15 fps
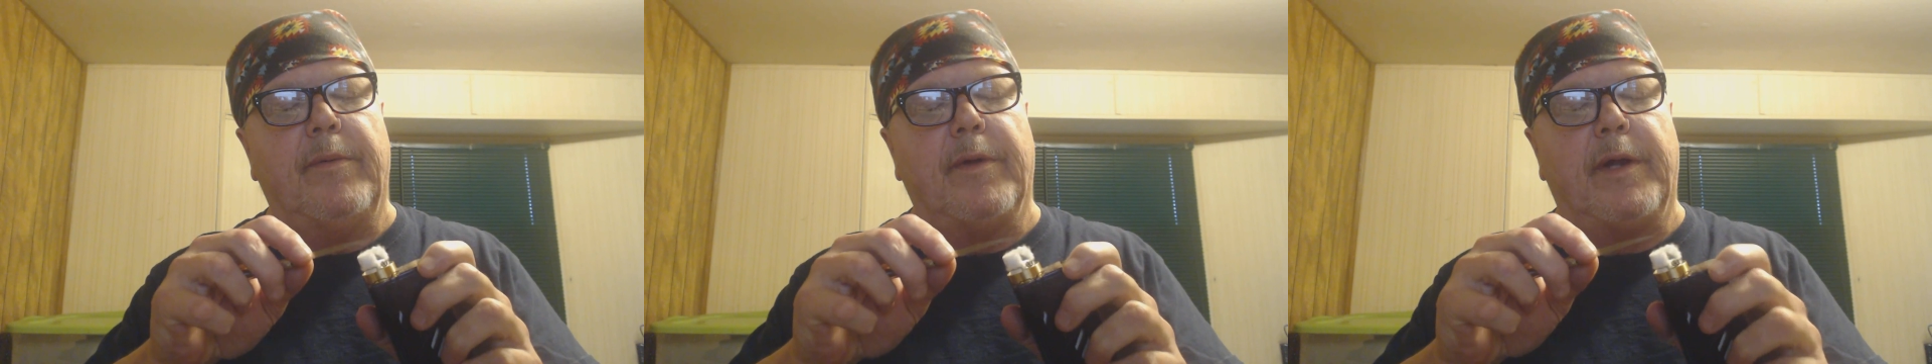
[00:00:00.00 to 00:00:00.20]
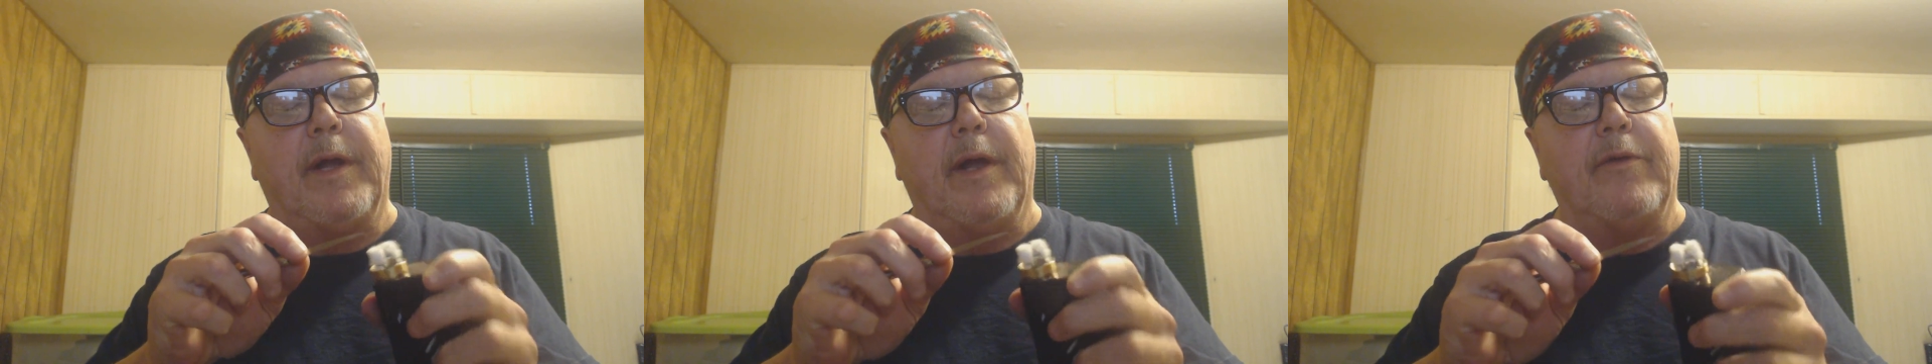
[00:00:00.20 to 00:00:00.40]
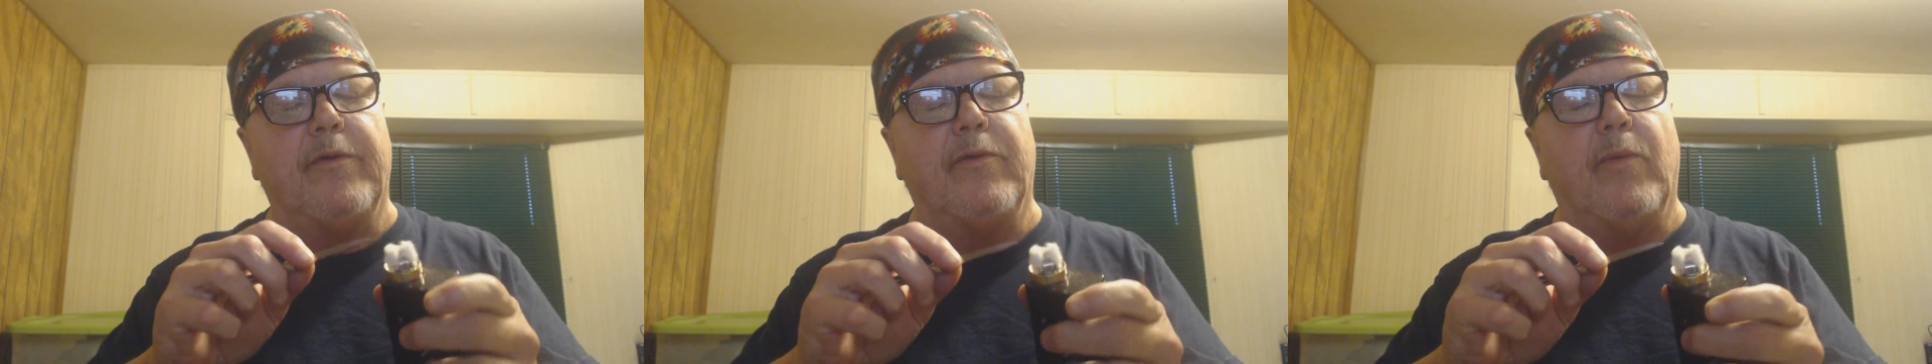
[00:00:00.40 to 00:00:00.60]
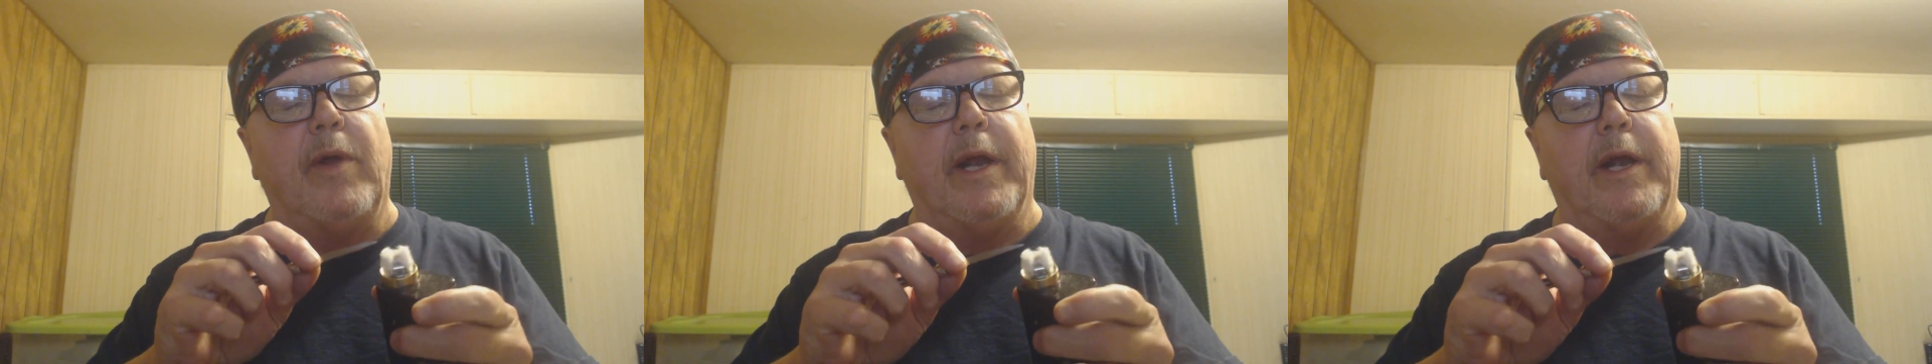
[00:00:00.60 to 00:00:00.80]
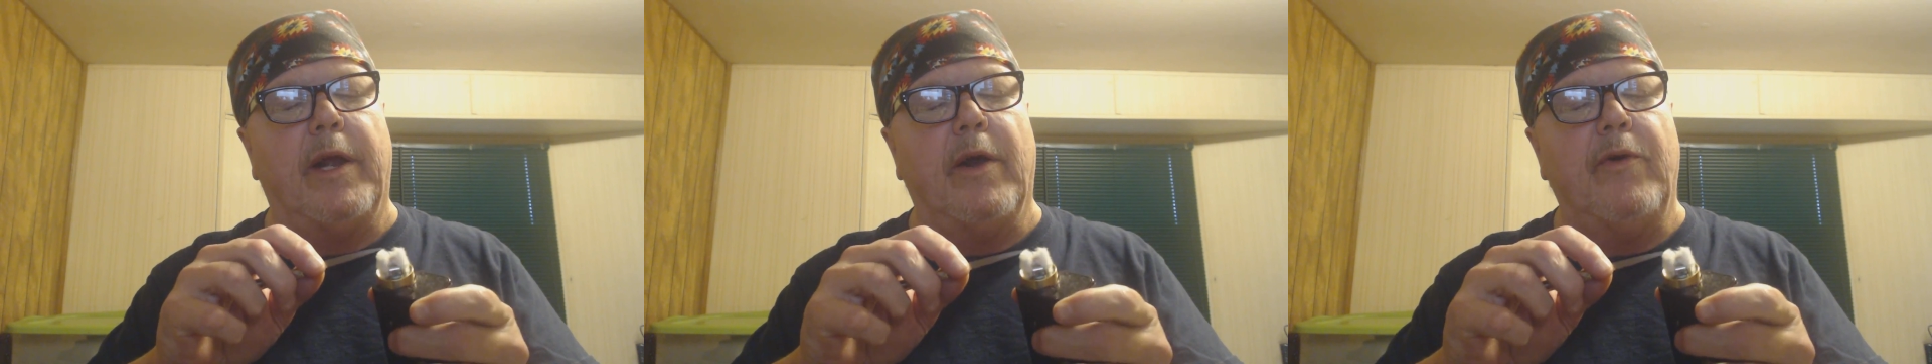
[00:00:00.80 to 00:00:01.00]
Because when
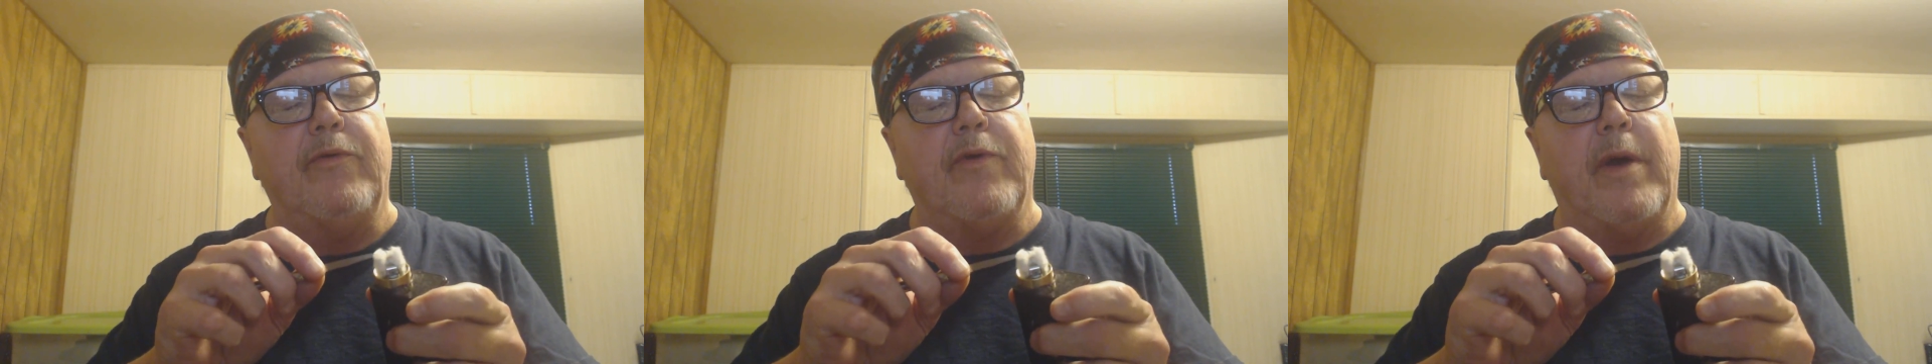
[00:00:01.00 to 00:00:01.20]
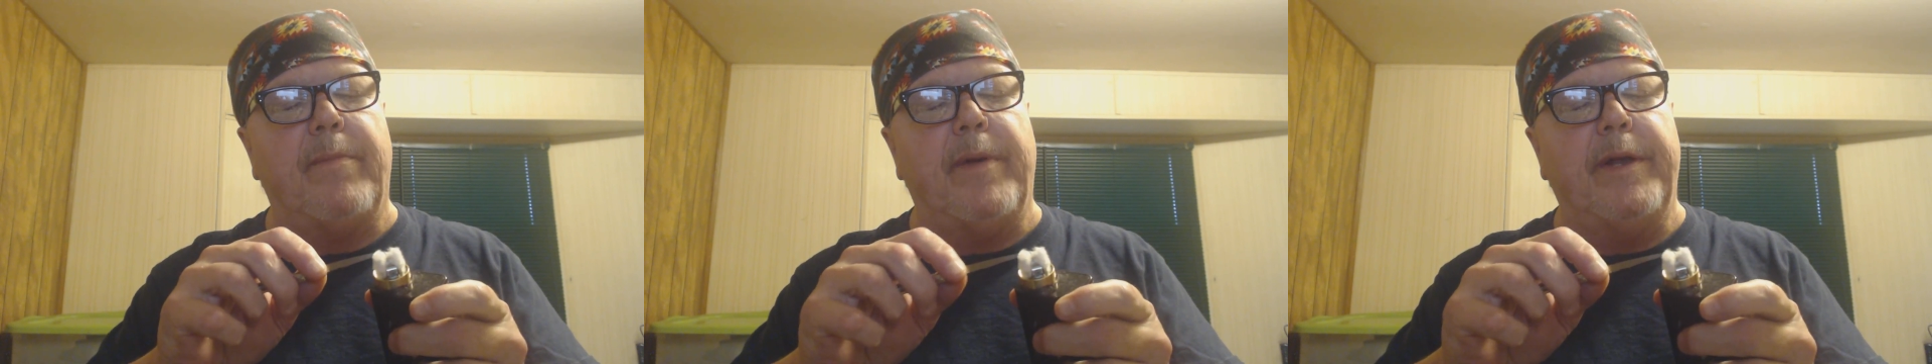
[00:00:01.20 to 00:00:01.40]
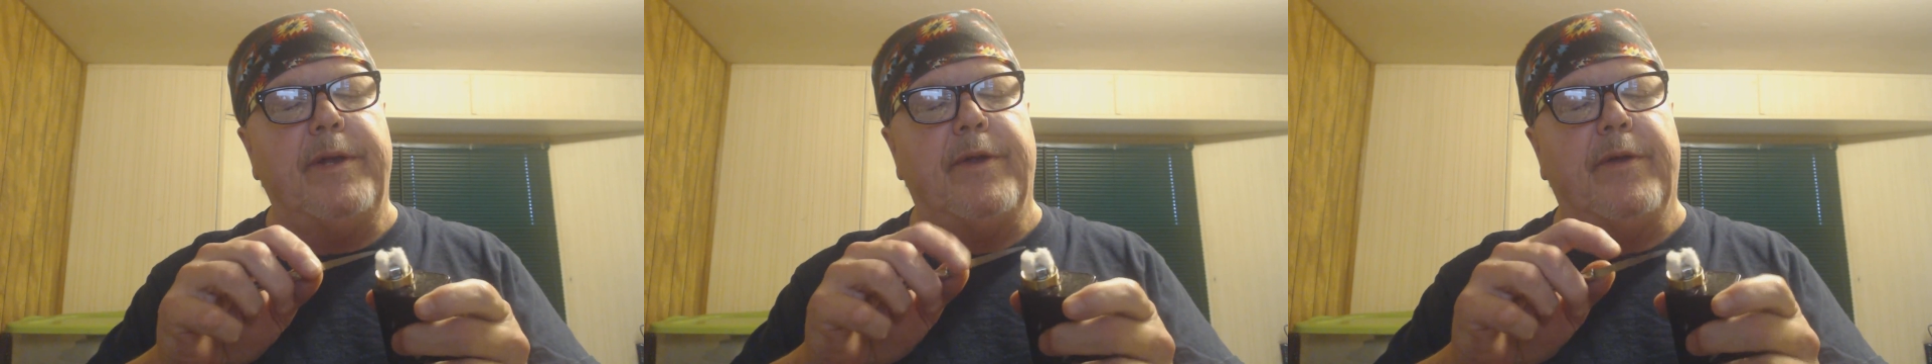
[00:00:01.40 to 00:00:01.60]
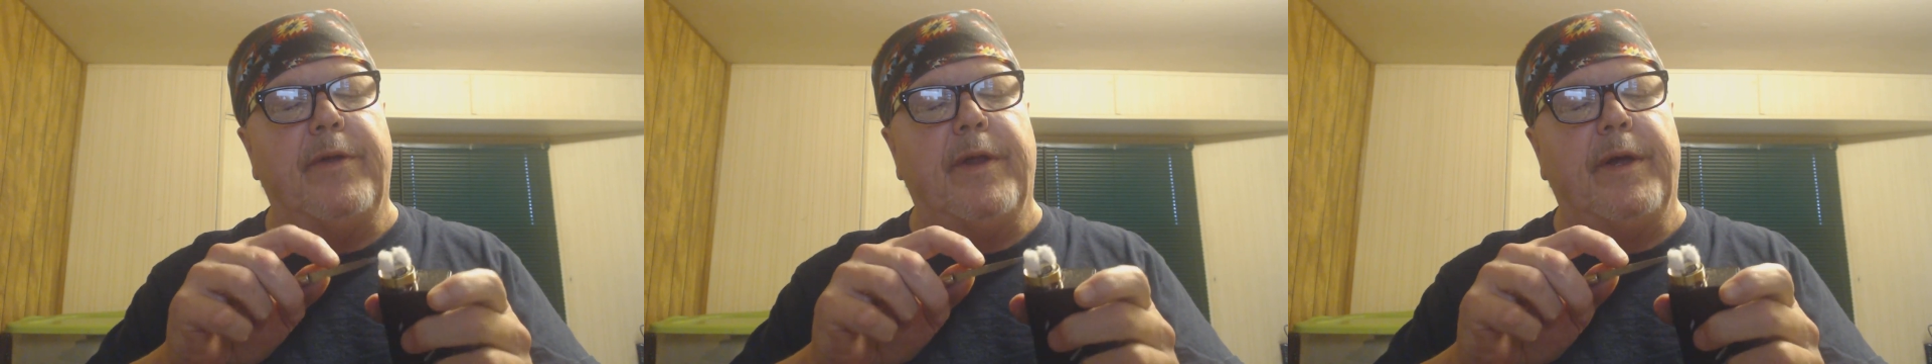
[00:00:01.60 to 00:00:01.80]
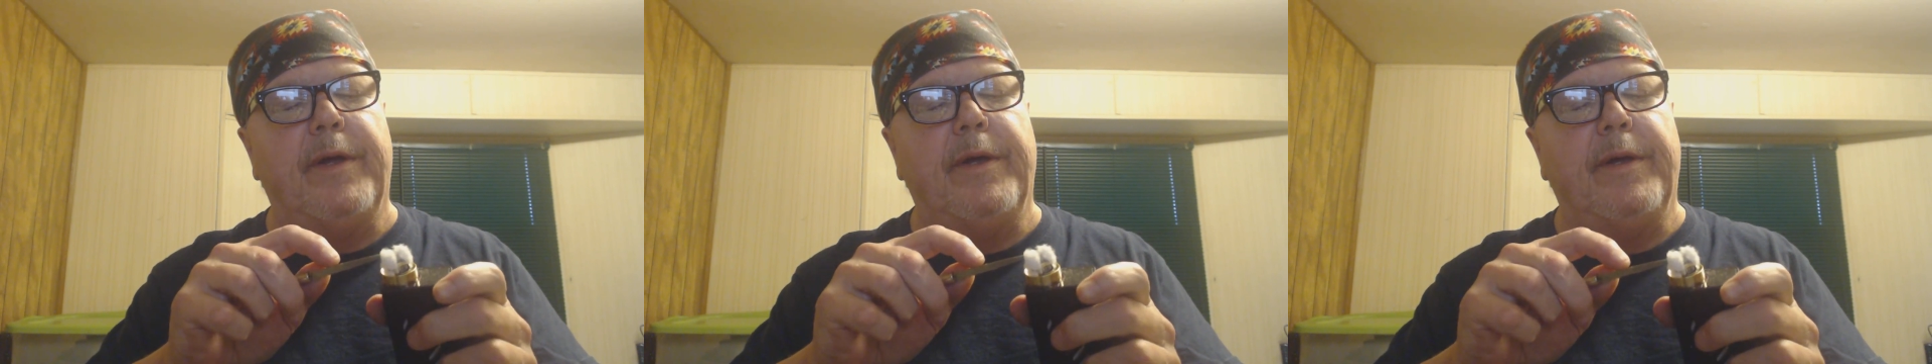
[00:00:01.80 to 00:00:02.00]
it goes up into
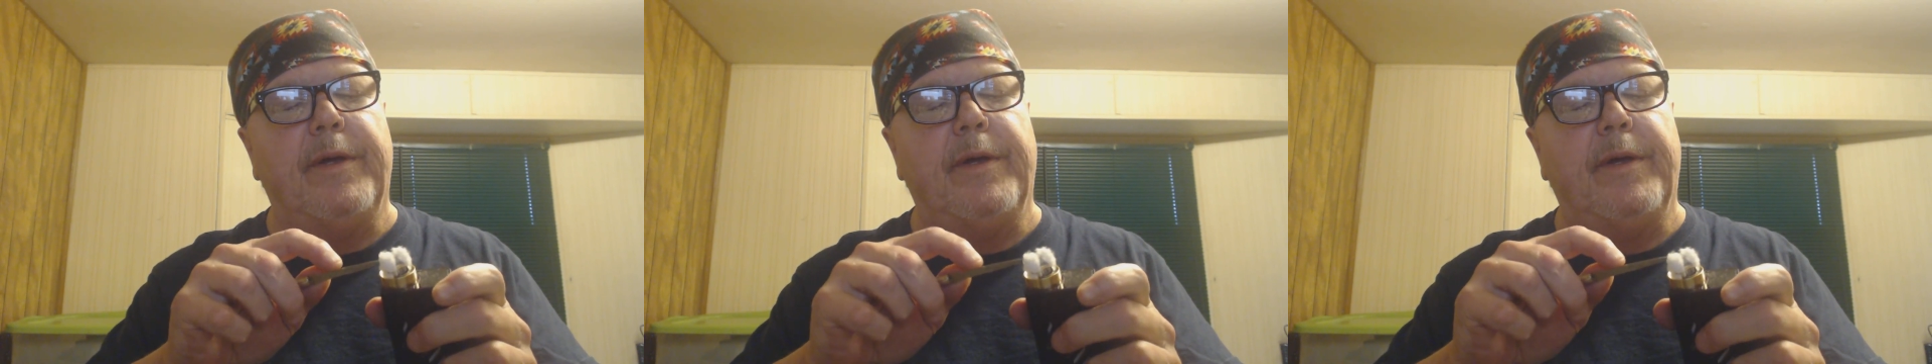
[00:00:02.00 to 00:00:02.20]
the